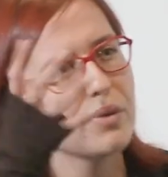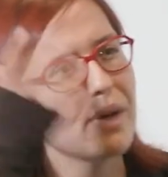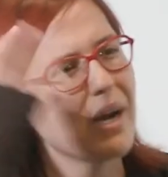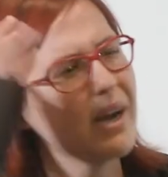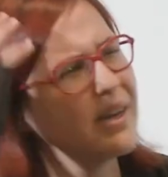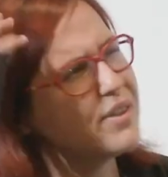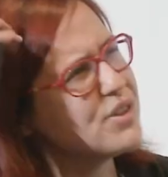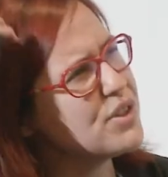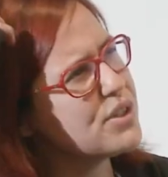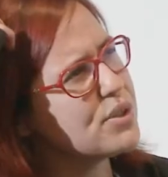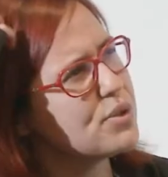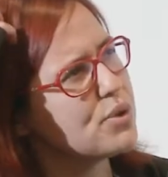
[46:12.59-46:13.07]

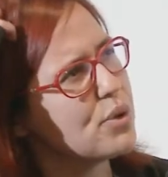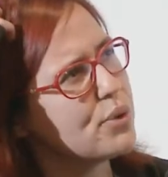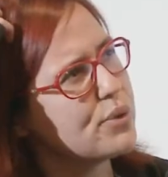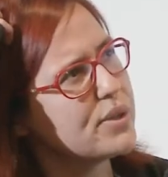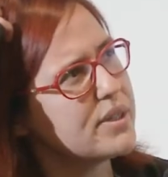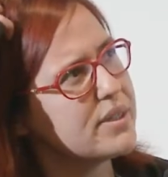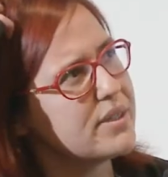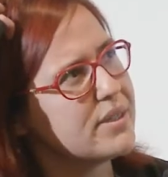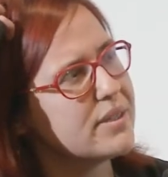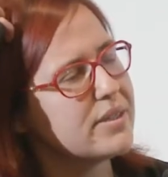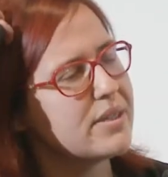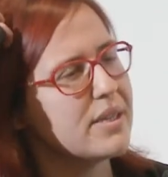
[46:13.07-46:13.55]
I just know
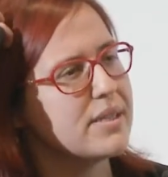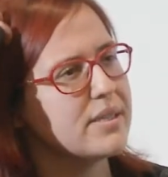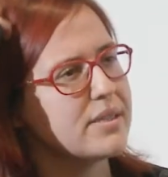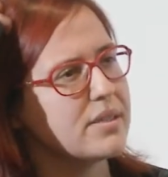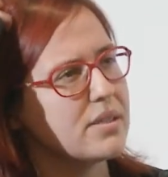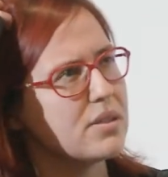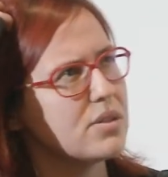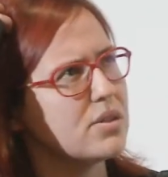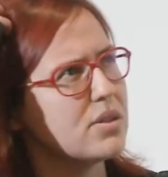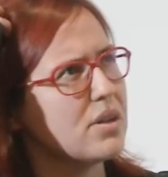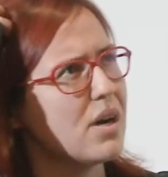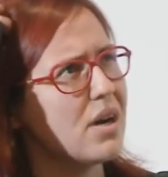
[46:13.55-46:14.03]
that it
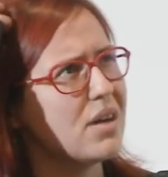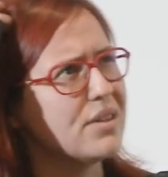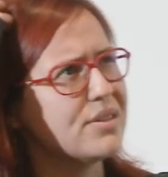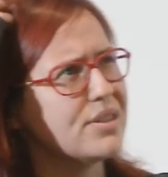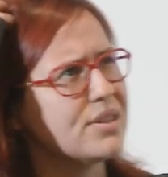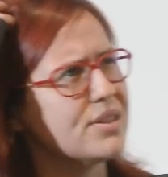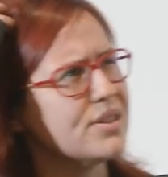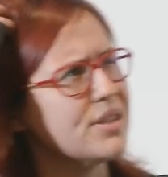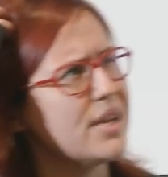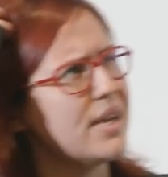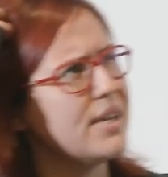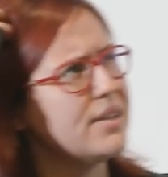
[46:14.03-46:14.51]
was
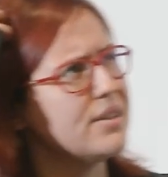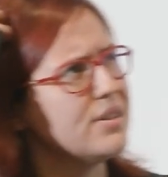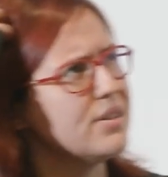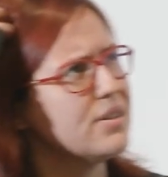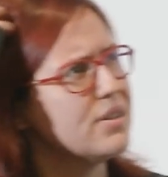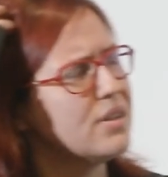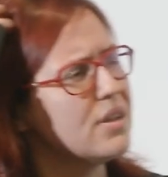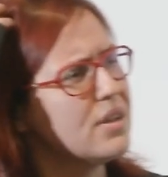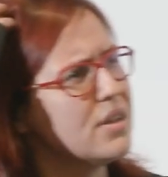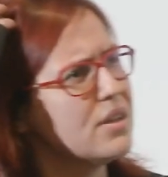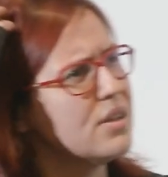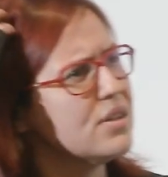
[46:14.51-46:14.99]

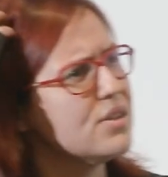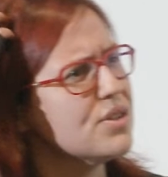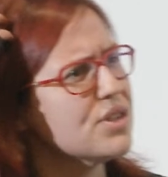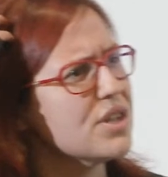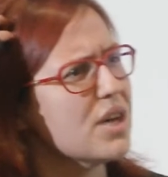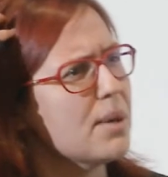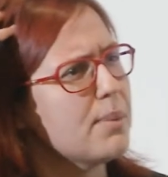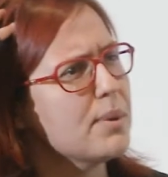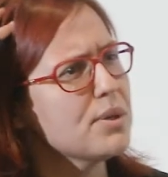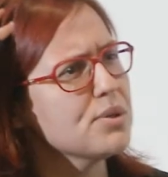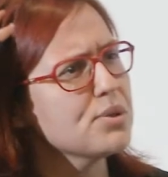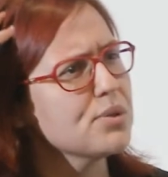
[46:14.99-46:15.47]
110
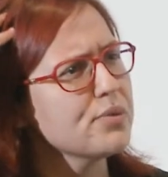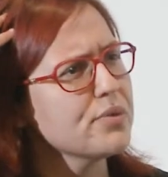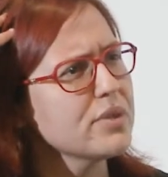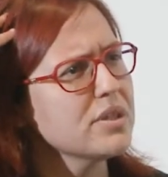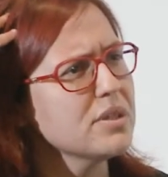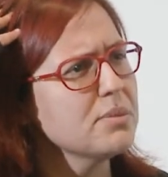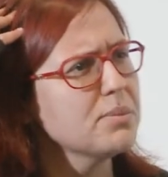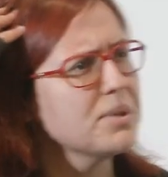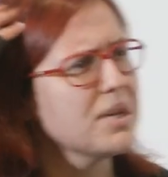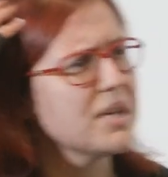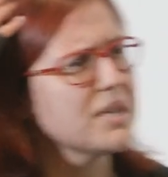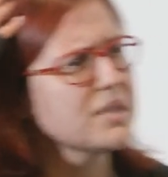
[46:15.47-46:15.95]
gigabytes of
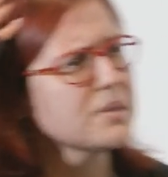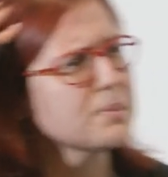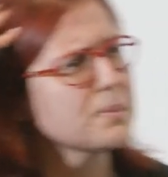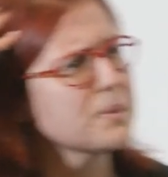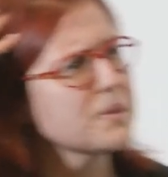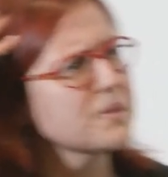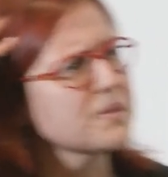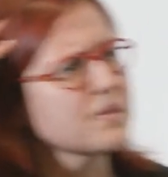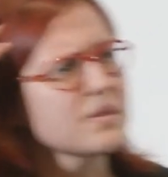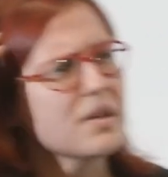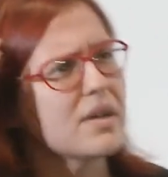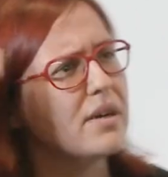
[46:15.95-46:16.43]
EBS,
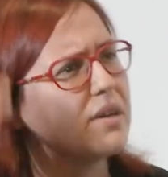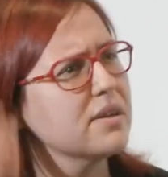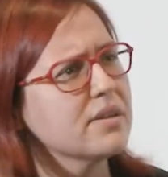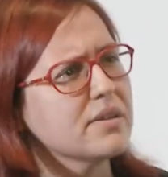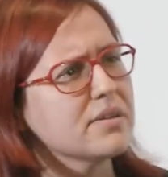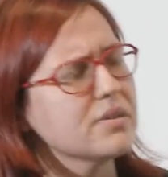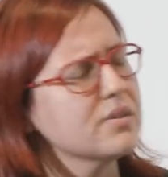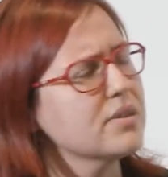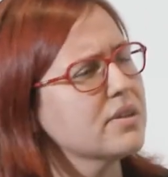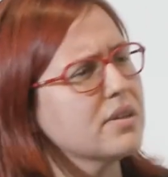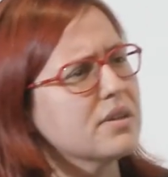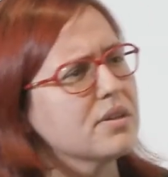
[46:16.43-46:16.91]
but I
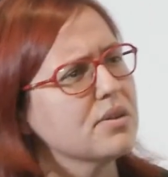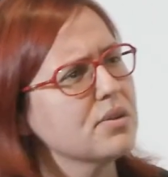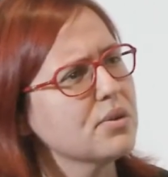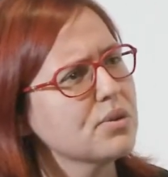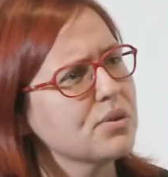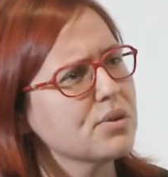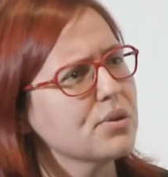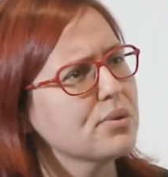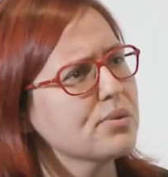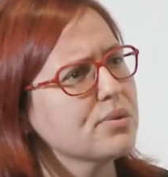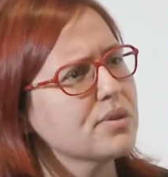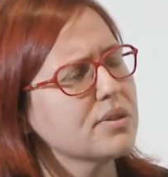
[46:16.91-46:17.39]
really don't
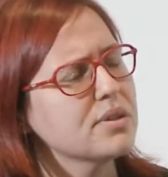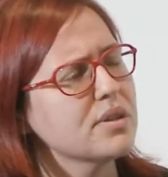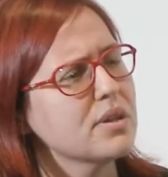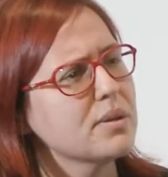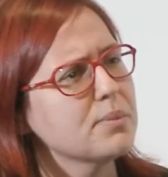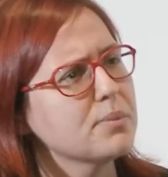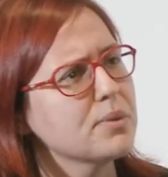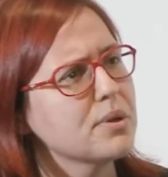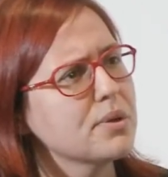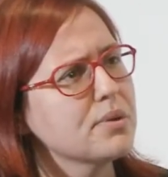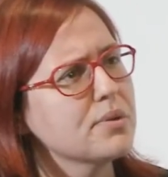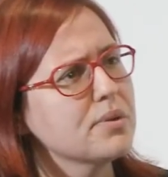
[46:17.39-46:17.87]
know the type
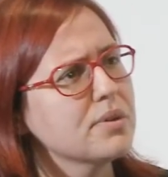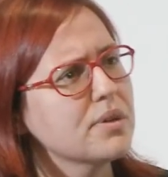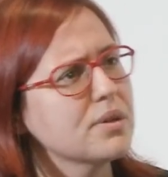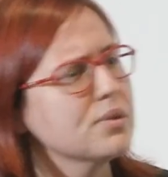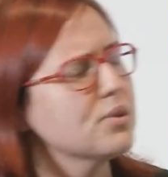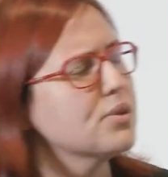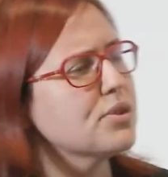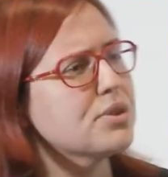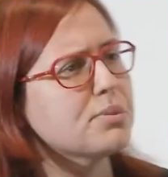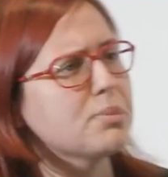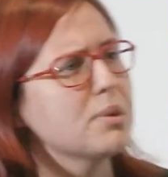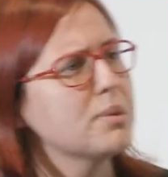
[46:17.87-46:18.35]
now. I
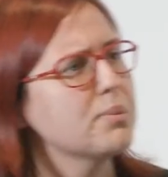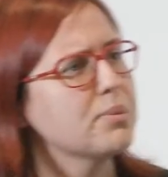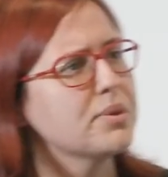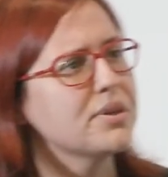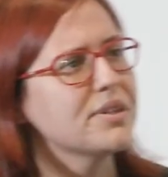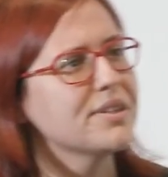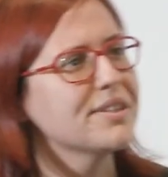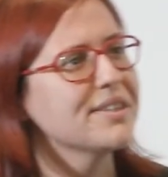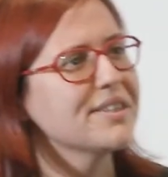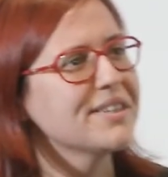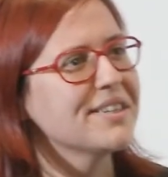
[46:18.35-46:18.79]
don't remember.